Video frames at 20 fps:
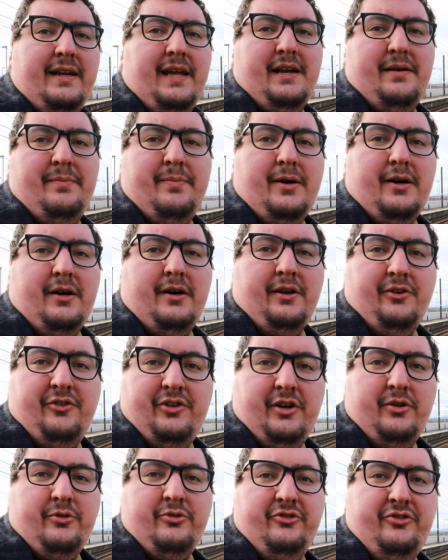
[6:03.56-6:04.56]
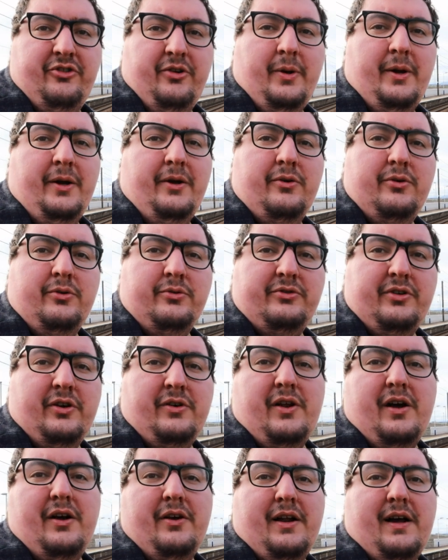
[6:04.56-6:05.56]
led by Charles Stuart, also
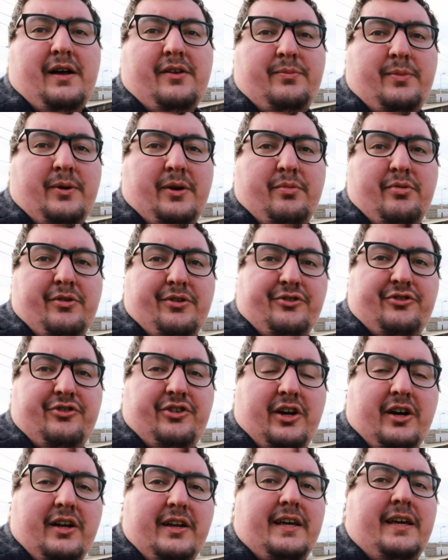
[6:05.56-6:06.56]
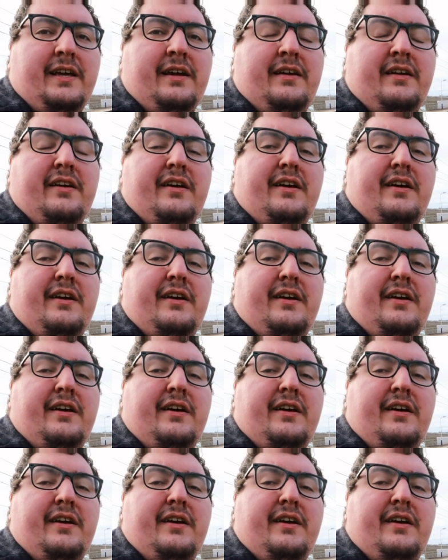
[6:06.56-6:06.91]
known as Bonnie Prince Charlie,